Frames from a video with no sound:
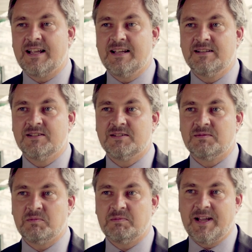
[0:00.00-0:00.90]

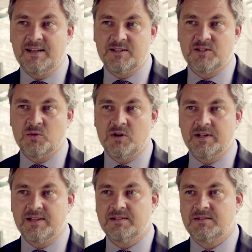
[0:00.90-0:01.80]
is
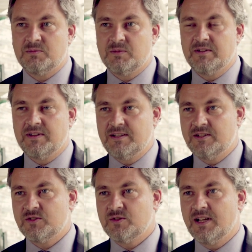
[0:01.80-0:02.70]
intertwined with
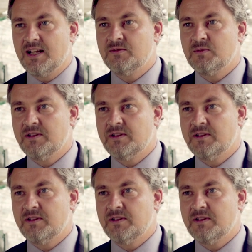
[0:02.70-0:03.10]
industry and